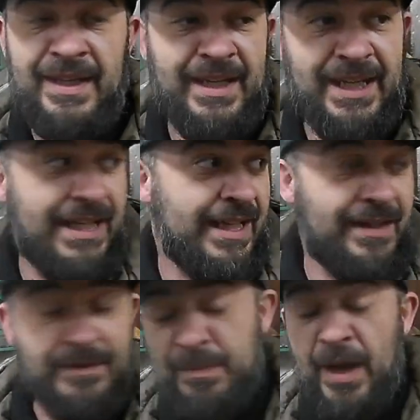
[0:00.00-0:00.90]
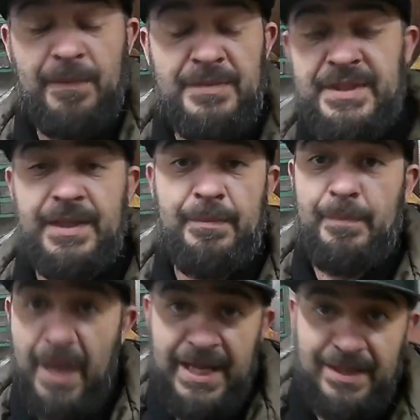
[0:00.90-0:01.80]
any of the problems that
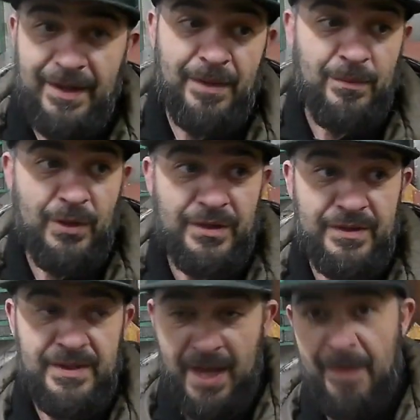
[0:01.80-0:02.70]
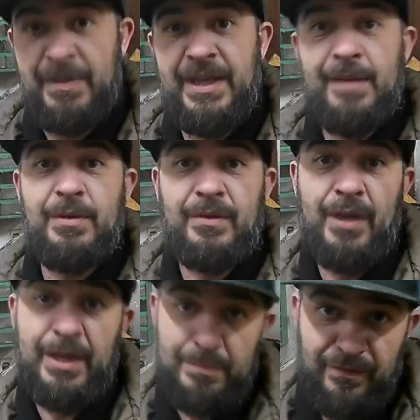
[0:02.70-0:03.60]
may come with not being able to
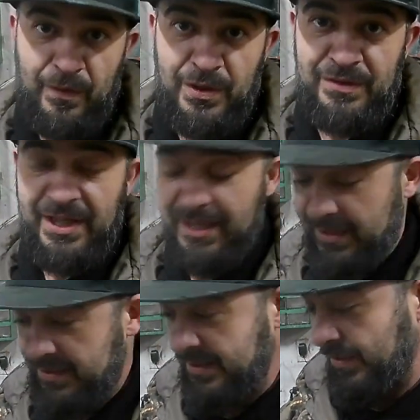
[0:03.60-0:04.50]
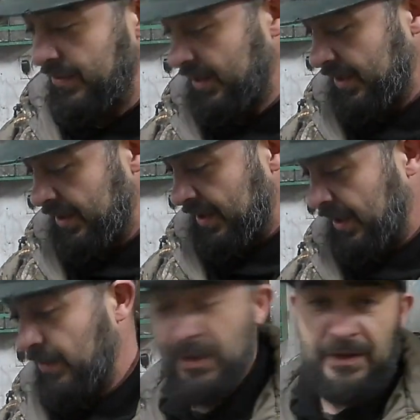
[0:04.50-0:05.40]
run it before you get it. So
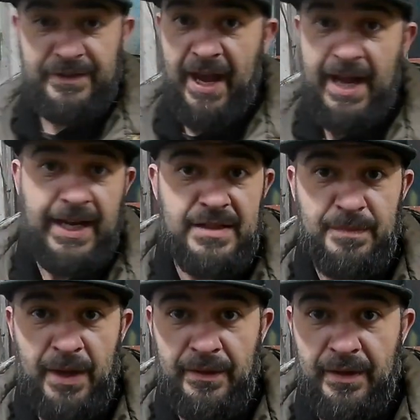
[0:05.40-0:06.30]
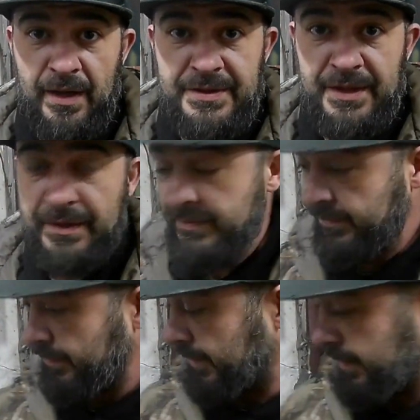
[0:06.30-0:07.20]
we're going to tag each motor also with